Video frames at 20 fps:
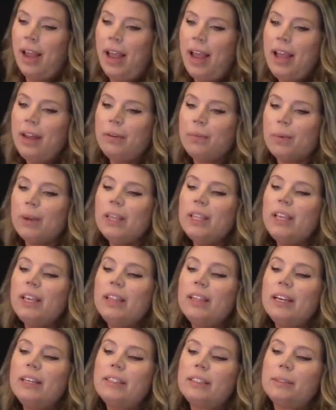And really,
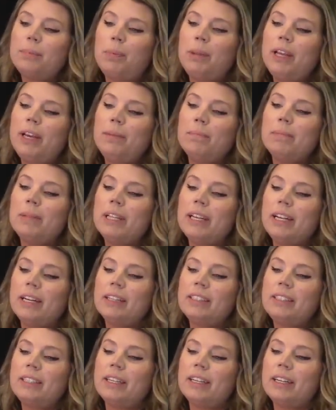they split
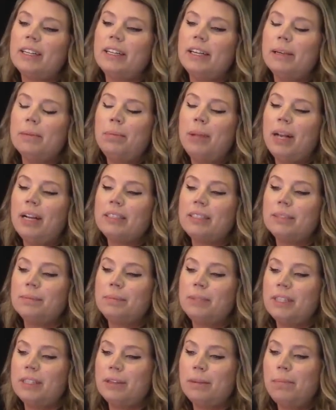melanocytic
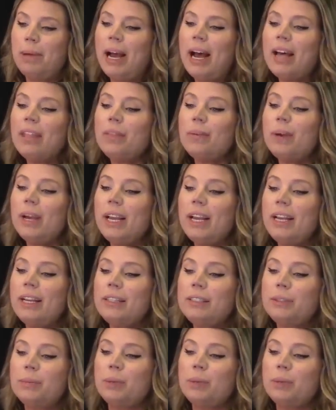neoplasms into pathways,